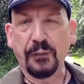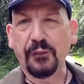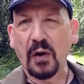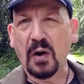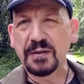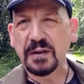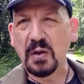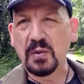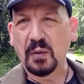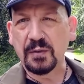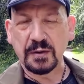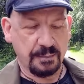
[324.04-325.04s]
forts
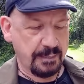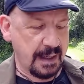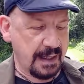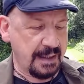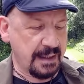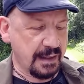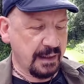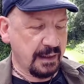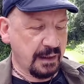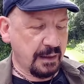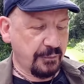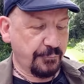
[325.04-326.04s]
local to me,
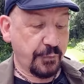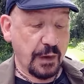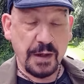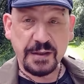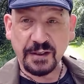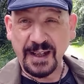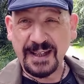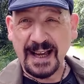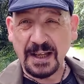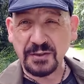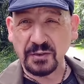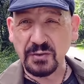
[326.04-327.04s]
firstly
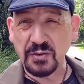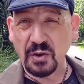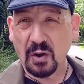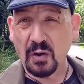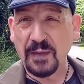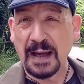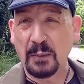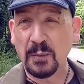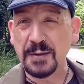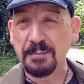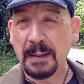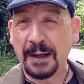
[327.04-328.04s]
Castleshaw, that
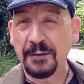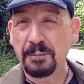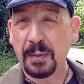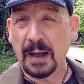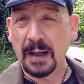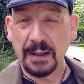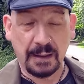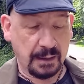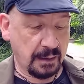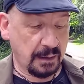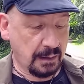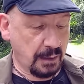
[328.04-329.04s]
was manned by
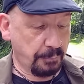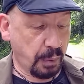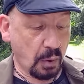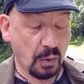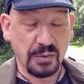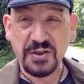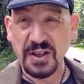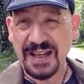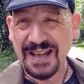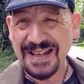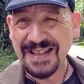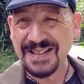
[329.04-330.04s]

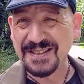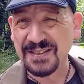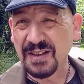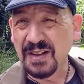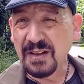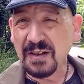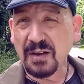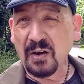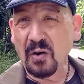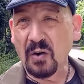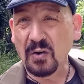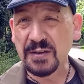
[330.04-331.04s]
Portuguese
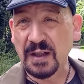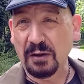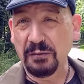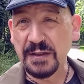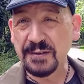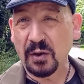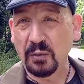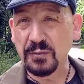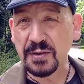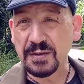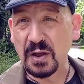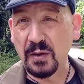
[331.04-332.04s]
auxiliary
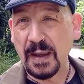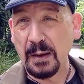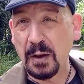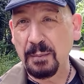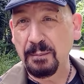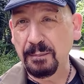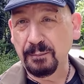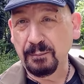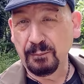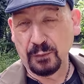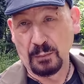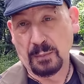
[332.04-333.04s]
soldiers, so they were
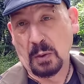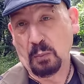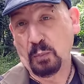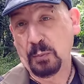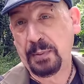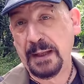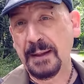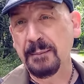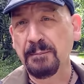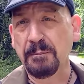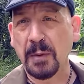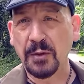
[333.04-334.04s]
from what would be
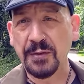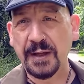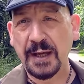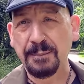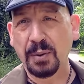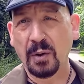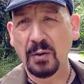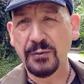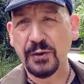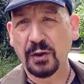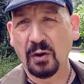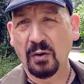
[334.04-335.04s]
modern day
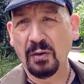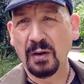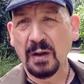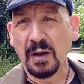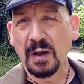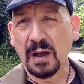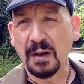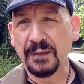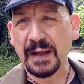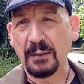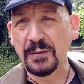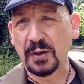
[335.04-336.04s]
Portugal, and
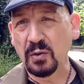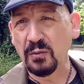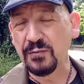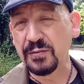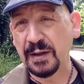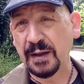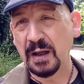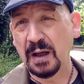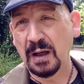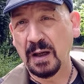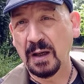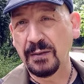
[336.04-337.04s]
that was a country that
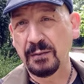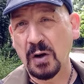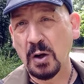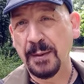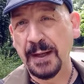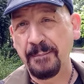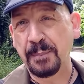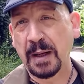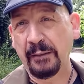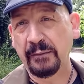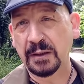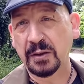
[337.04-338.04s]
the Roman
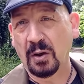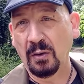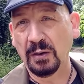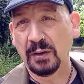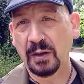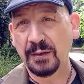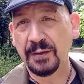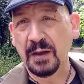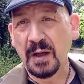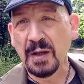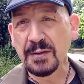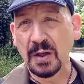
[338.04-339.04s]
Empire had conquered,
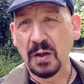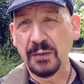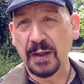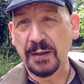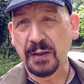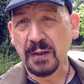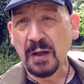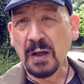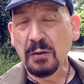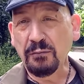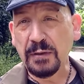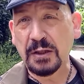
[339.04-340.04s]
so they'd
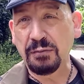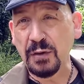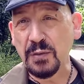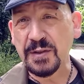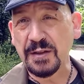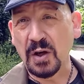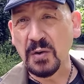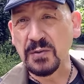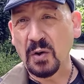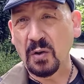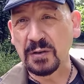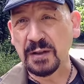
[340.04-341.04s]
recruited those
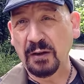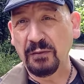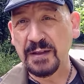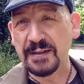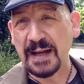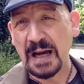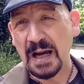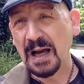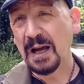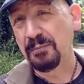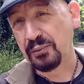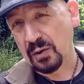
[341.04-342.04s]
auxiliaries there
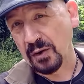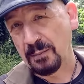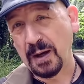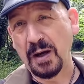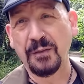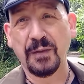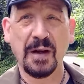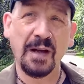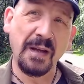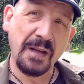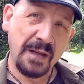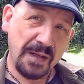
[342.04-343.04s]
and brought them over
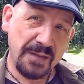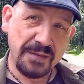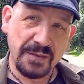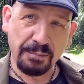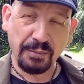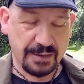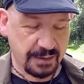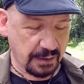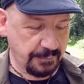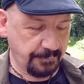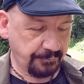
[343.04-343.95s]
to Britain.